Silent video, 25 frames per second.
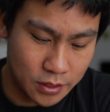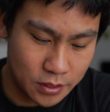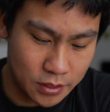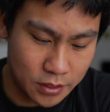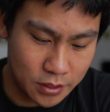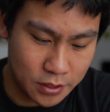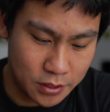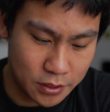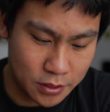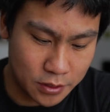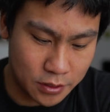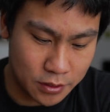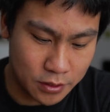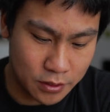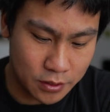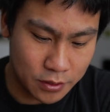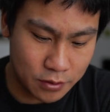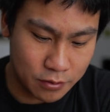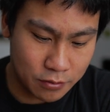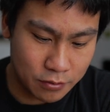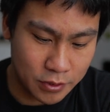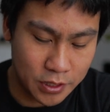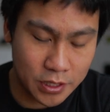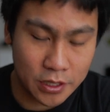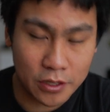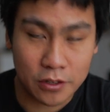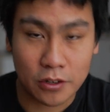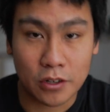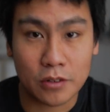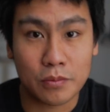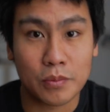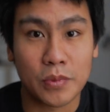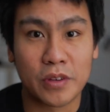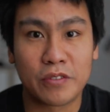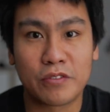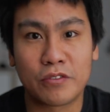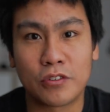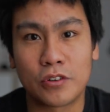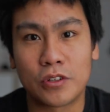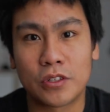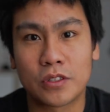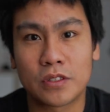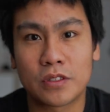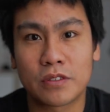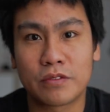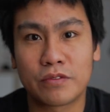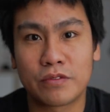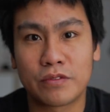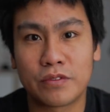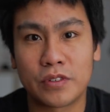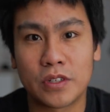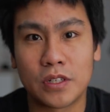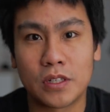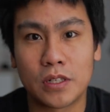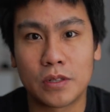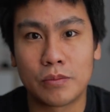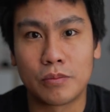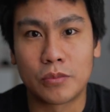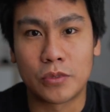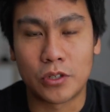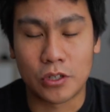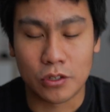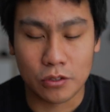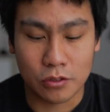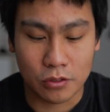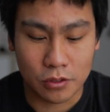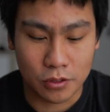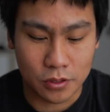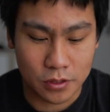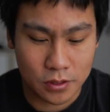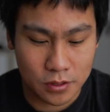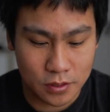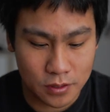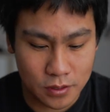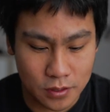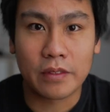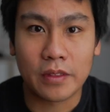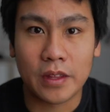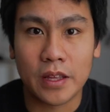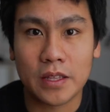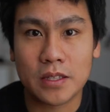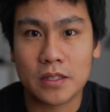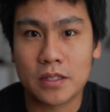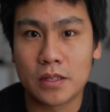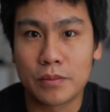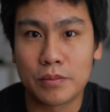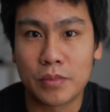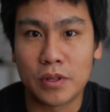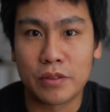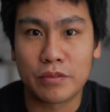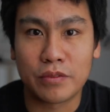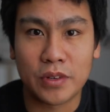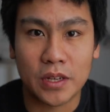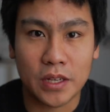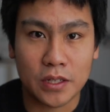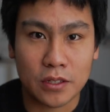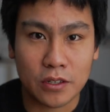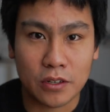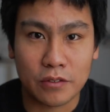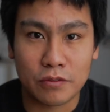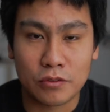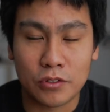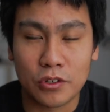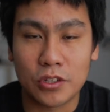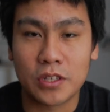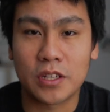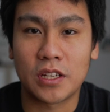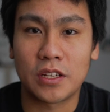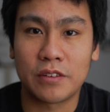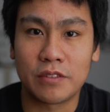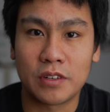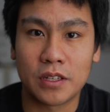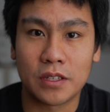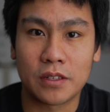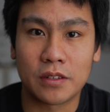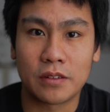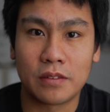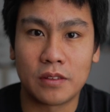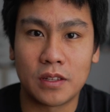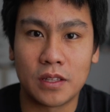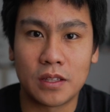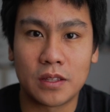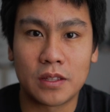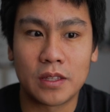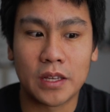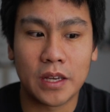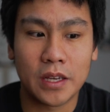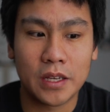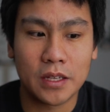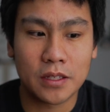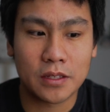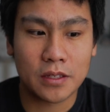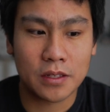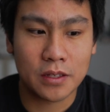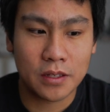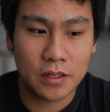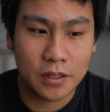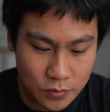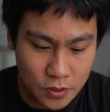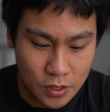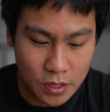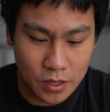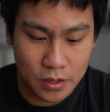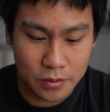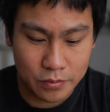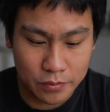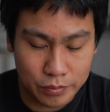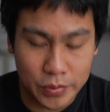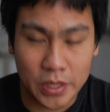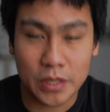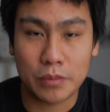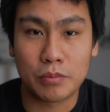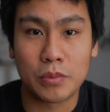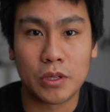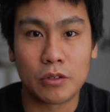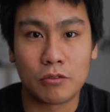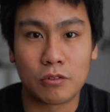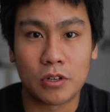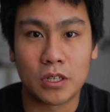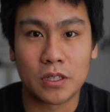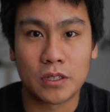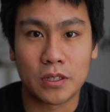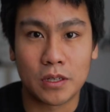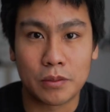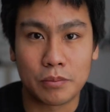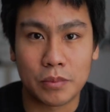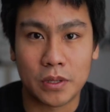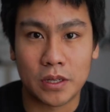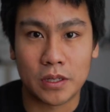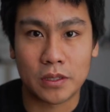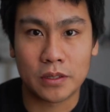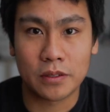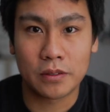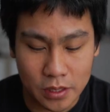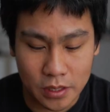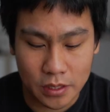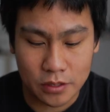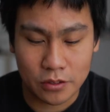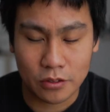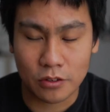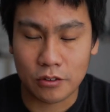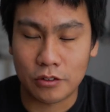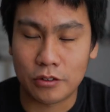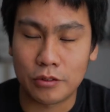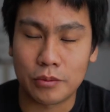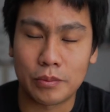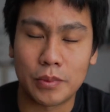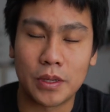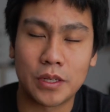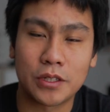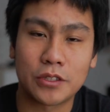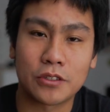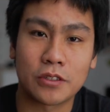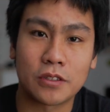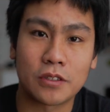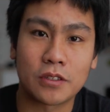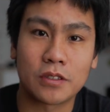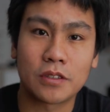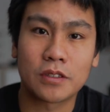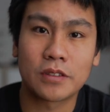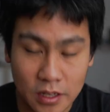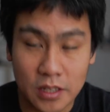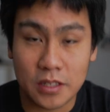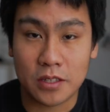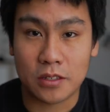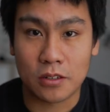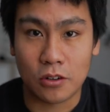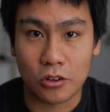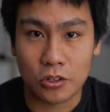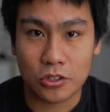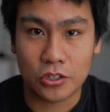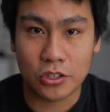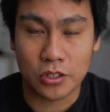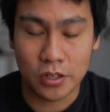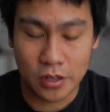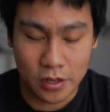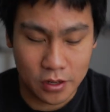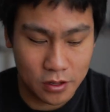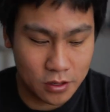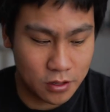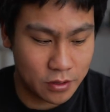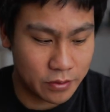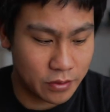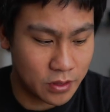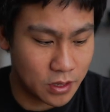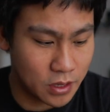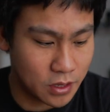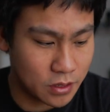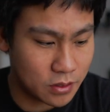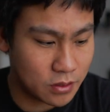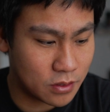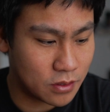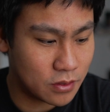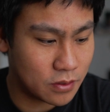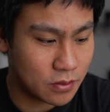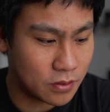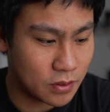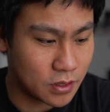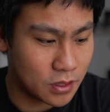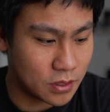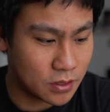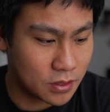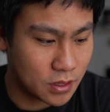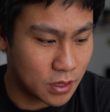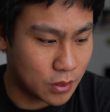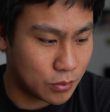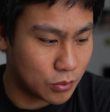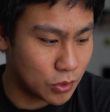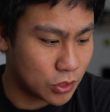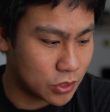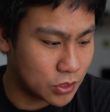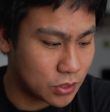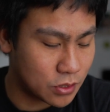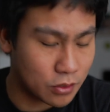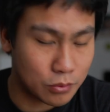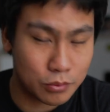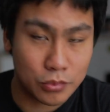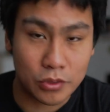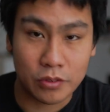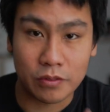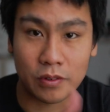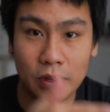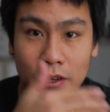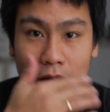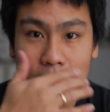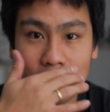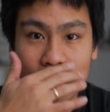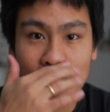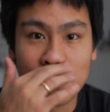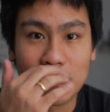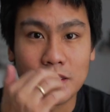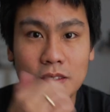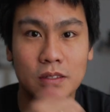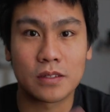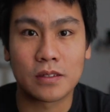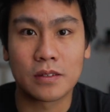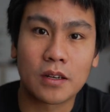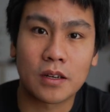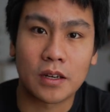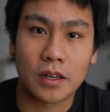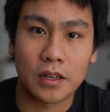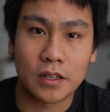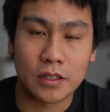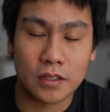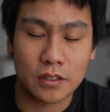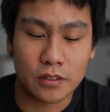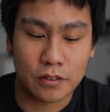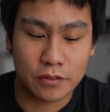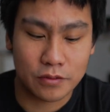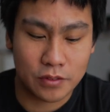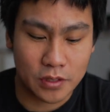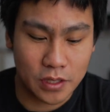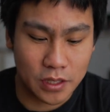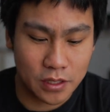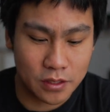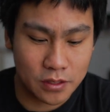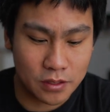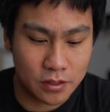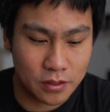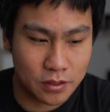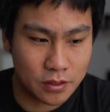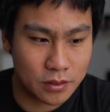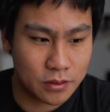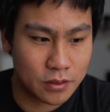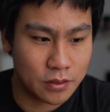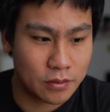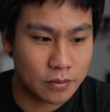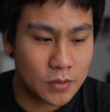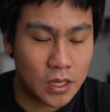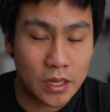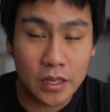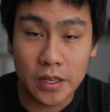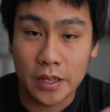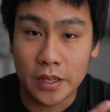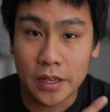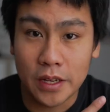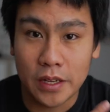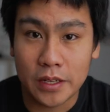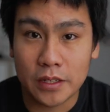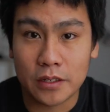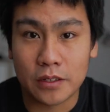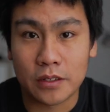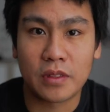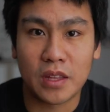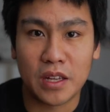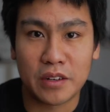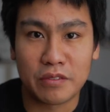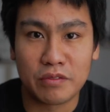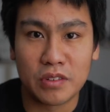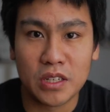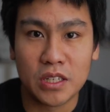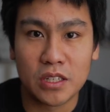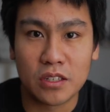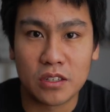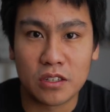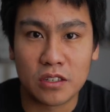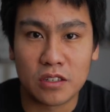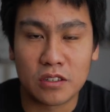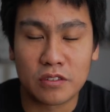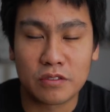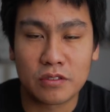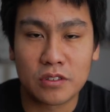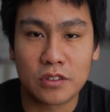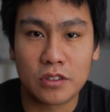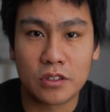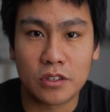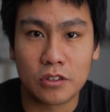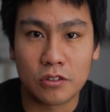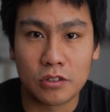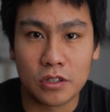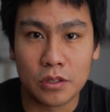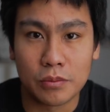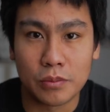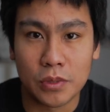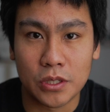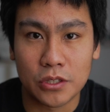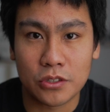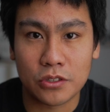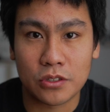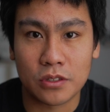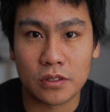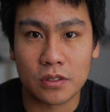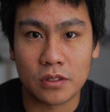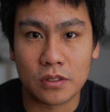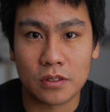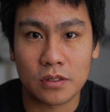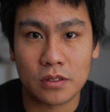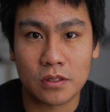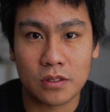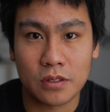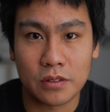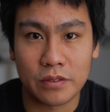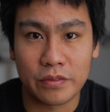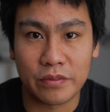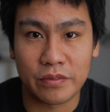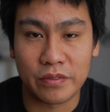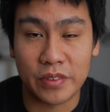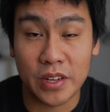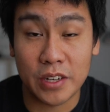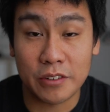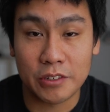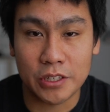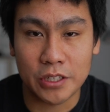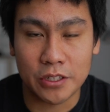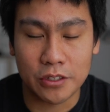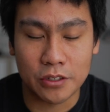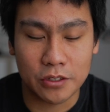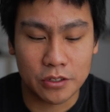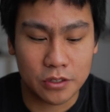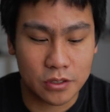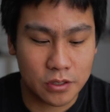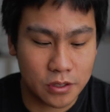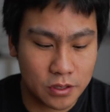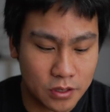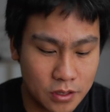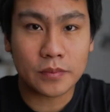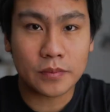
And when I got my first film rolls, that simple fact of not having the date, yeah, made me wonder, but as I already mentioned, it's logical in that these cameras don't provide this kind of data. And again, that video of Cody Mitchel is very good.